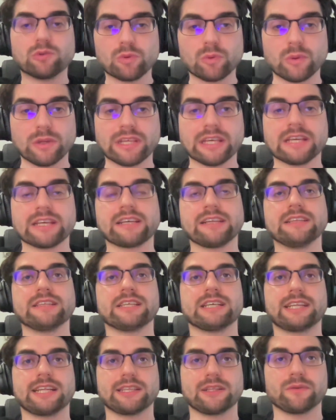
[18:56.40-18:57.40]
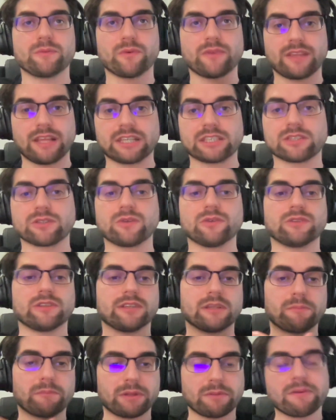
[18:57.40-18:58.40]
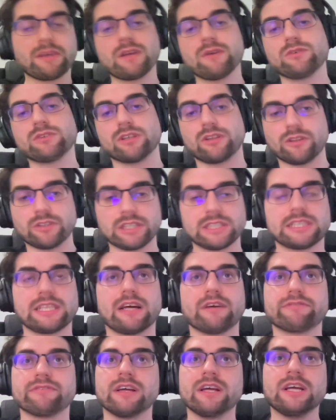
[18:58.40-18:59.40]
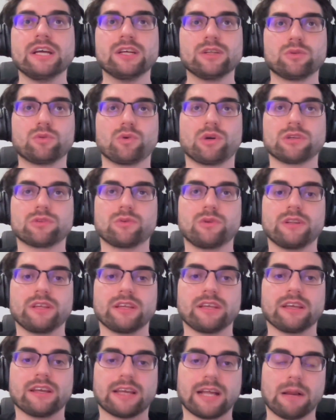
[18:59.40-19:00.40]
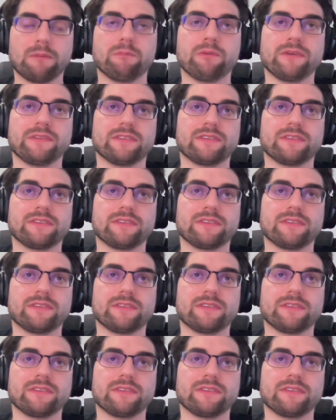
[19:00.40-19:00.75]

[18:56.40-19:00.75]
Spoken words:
tooling integrated with Xcode and the previews and all the stuff to actually help with